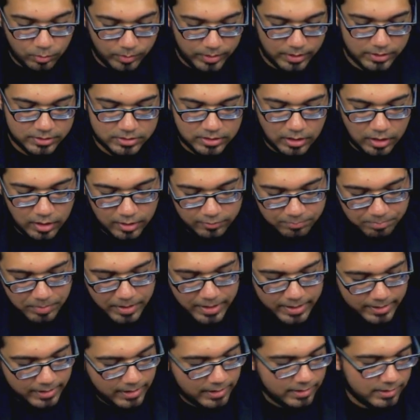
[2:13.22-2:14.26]
we're going to start off
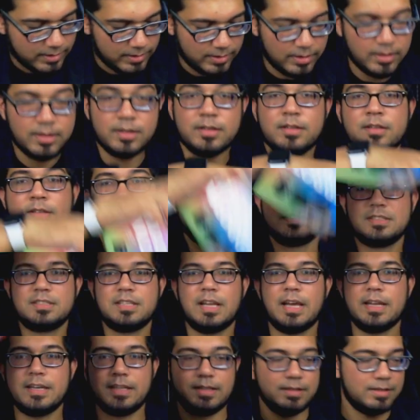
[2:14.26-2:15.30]
by kind of
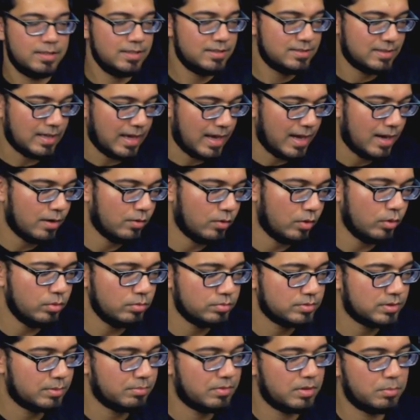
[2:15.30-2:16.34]
sliding this out. Oh,
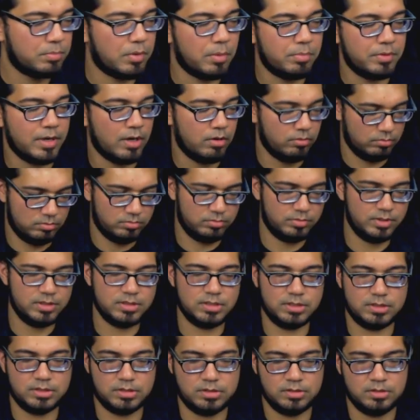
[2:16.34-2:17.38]
something popped out. Where is
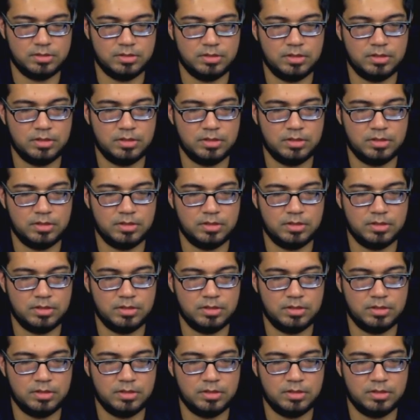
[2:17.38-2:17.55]
this?